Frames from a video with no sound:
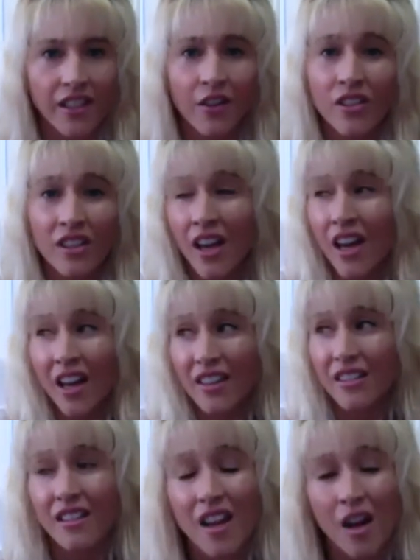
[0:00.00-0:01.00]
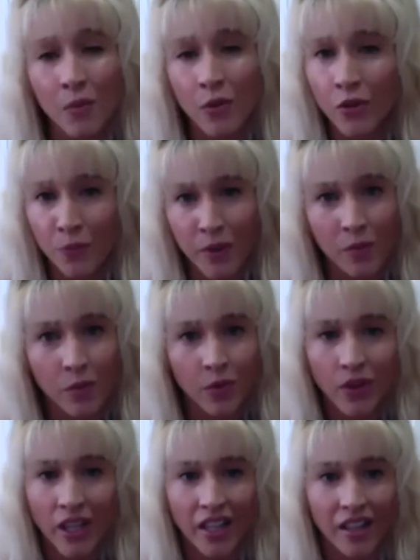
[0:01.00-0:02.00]
There's a number of
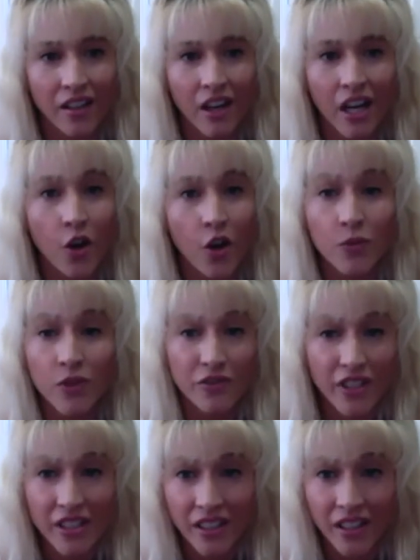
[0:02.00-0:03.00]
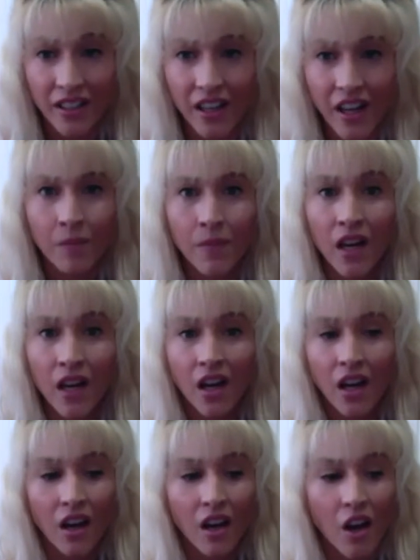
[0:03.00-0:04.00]
people that I hope to visit. I
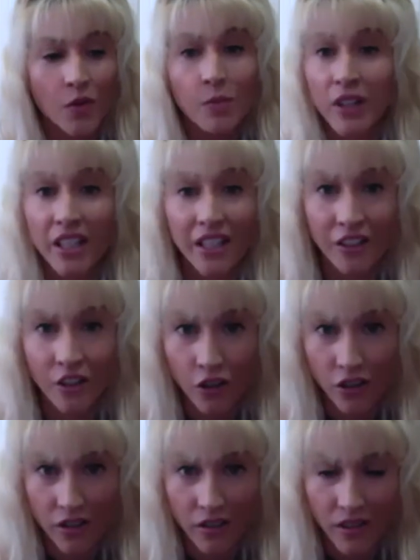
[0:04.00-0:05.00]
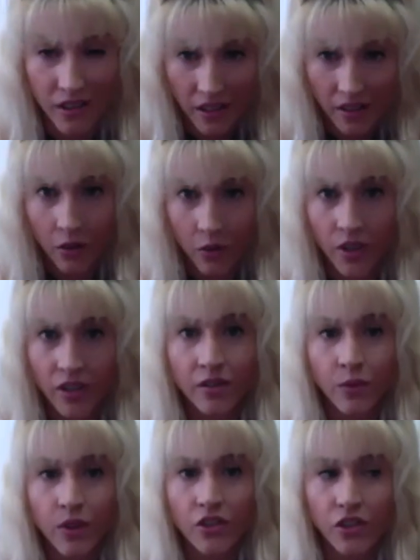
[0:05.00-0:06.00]
was planning to go to St.
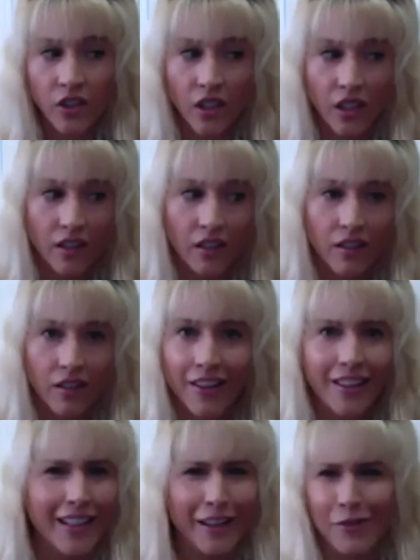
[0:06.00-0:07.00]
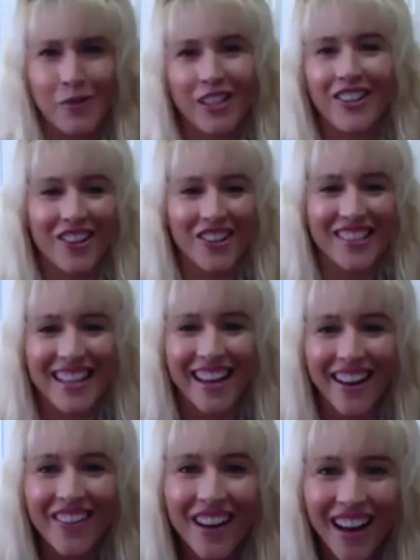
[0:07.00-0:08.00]
Louis, which I think everybody knows
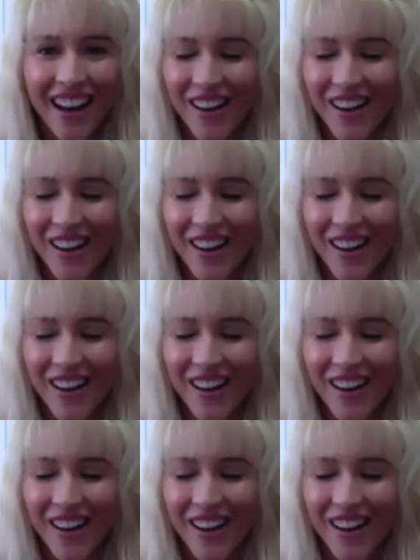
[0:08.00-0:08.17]
now.